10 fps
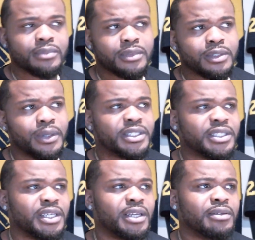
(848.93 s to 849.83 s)
What's
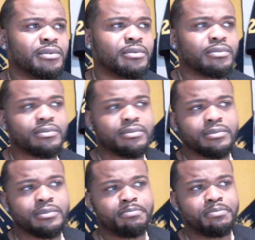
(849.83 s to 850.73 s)
it?
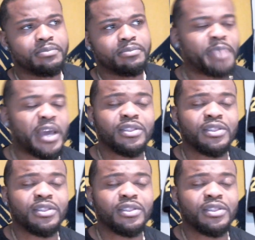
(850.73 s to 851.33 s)
Peyton